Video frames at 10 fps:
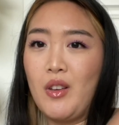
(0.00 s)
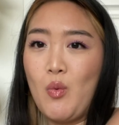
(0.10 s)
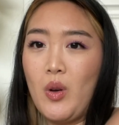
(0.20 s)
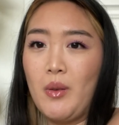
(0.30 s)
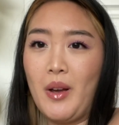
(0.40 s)

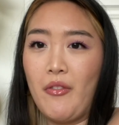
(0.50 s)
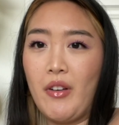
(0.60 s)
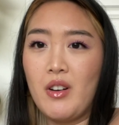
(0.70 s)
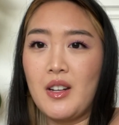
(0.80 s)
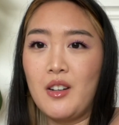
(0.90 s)
one of my
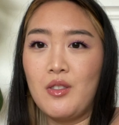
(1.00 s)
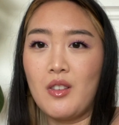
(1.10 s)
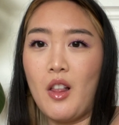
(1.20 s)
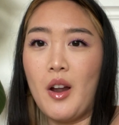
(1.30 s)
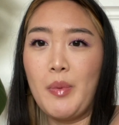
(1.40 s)
favorite tattoos. A
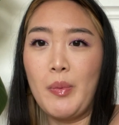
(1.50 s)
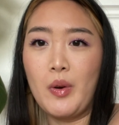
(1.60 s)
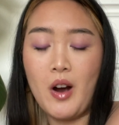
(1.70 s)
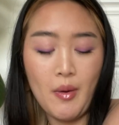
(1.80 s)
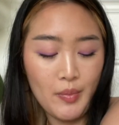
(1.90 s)
lot of people
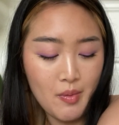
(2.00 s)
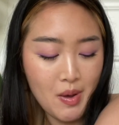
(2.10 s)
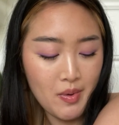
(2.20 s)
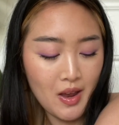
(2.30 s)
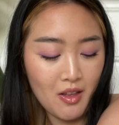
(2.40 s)
compliment
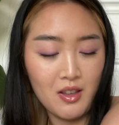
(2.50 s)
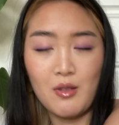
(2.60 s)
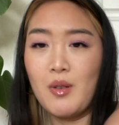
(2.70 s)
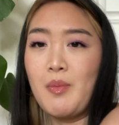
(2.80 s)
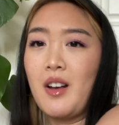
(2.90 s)
me on this
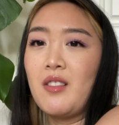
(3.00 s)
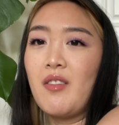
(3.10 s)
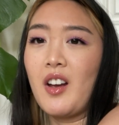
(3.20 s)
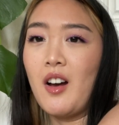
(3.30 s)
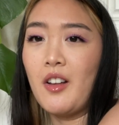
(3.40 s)
one because of the
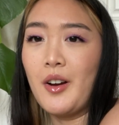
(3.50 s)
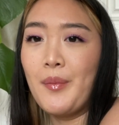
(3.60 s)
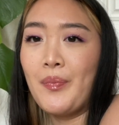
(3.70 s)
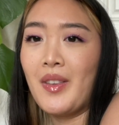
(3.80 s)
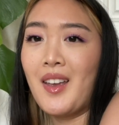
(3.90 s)
color,
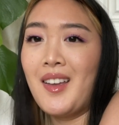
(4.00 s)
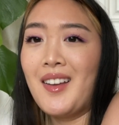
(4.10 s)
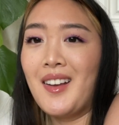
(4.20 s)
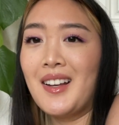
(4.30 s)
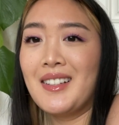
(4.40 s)

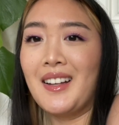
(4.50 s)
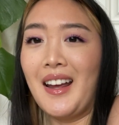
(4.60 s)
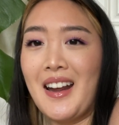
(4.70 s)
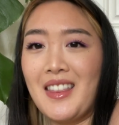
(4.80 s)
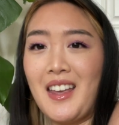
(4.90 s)
and
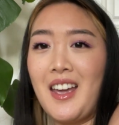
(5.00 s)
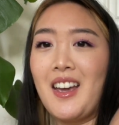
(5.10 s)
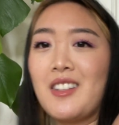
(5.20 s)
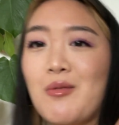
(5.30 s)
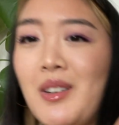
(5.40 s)
I think
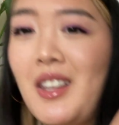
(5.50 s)
it's really